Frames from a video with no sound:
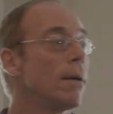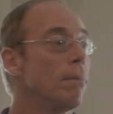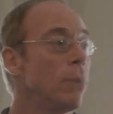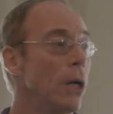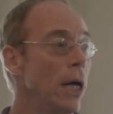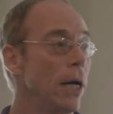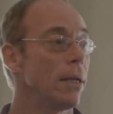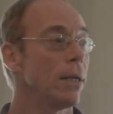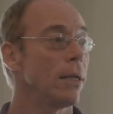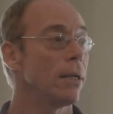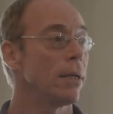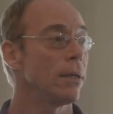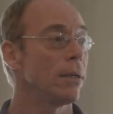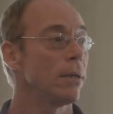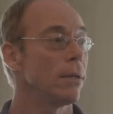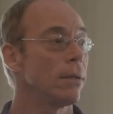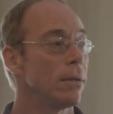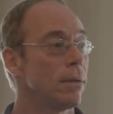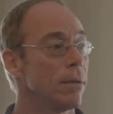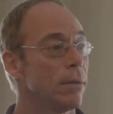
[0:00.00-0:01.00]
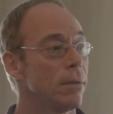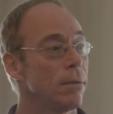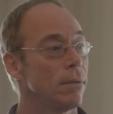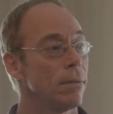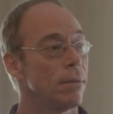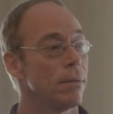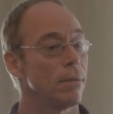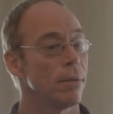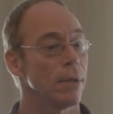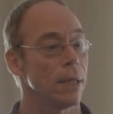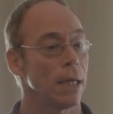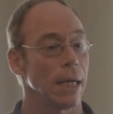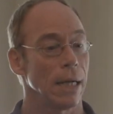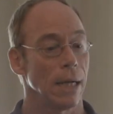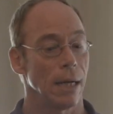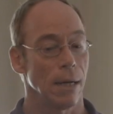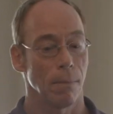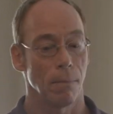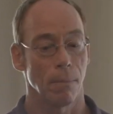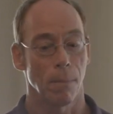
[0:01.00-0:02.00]
But
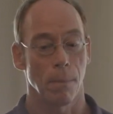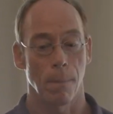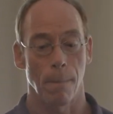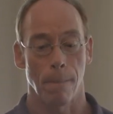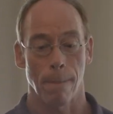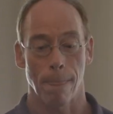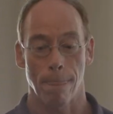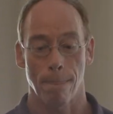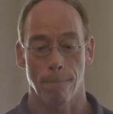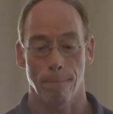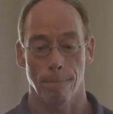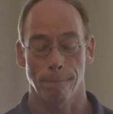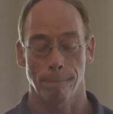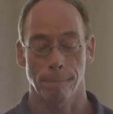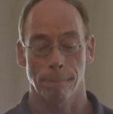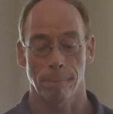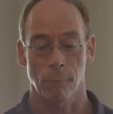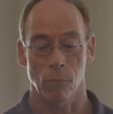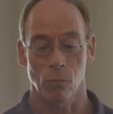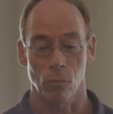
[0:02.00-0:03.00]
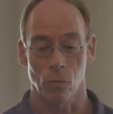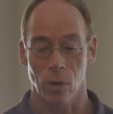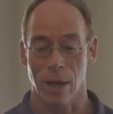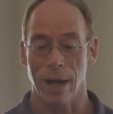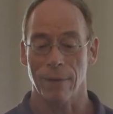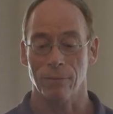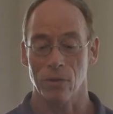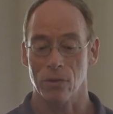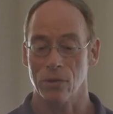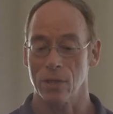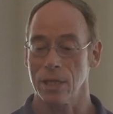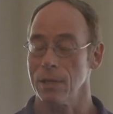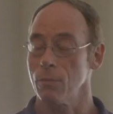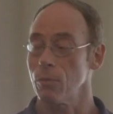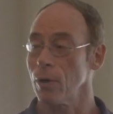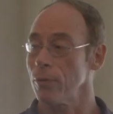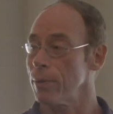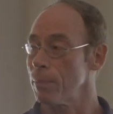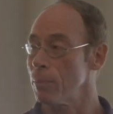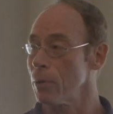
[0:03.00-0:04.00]
um, we'll have to see
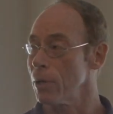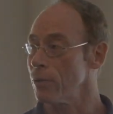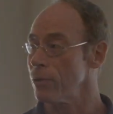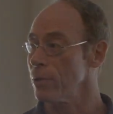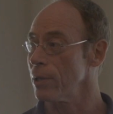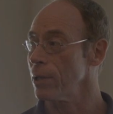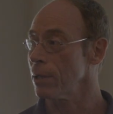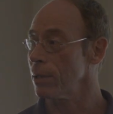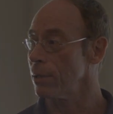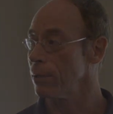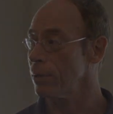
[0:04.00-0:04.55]
what the president